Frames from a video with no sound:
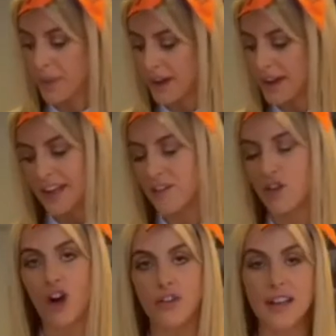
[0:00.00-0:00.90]
And I've
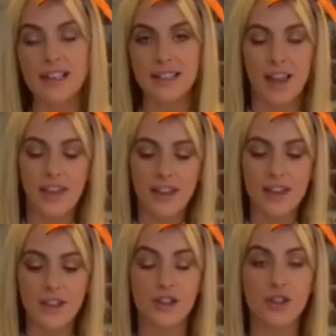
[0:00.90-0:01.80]
got these, and I think
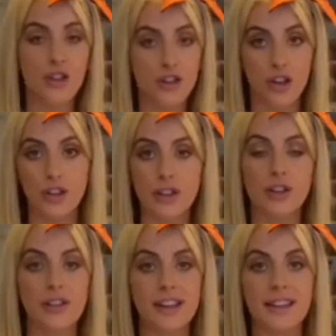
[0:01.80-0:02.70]
these are such a good
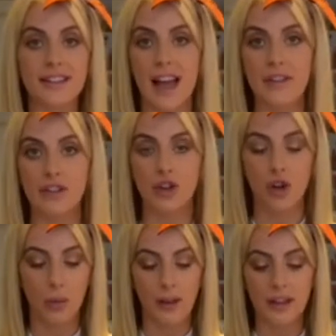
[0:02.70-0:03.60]
ingredient to have in your
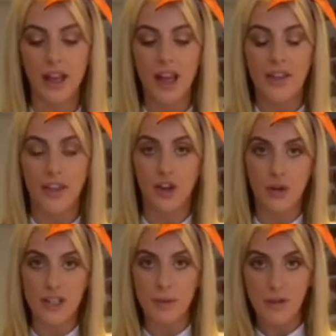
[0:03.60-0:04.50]
cupboard. The
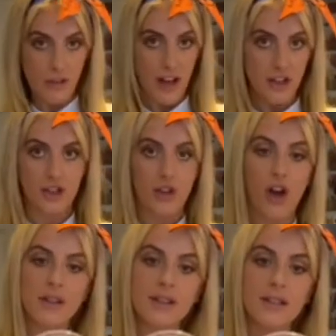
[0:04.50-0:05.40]
crispy fried
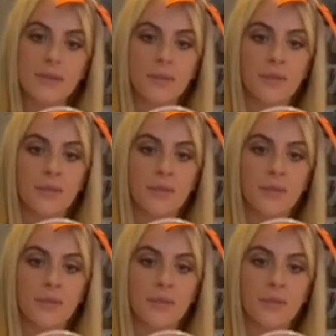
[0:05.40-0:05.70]
shallots.